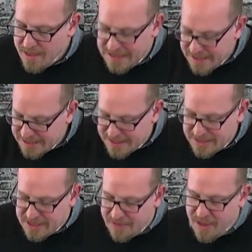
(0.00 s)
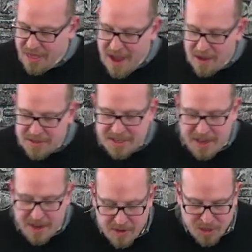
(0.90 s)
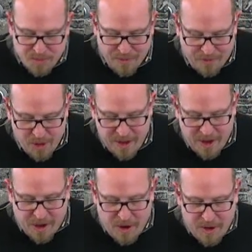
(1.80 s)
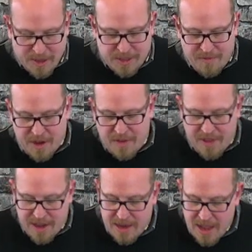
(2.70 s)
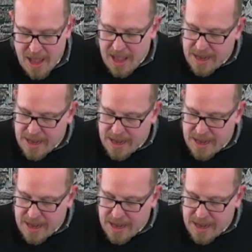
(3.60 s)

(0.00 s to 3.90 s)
The distance of a thousand years before the occurrence of an event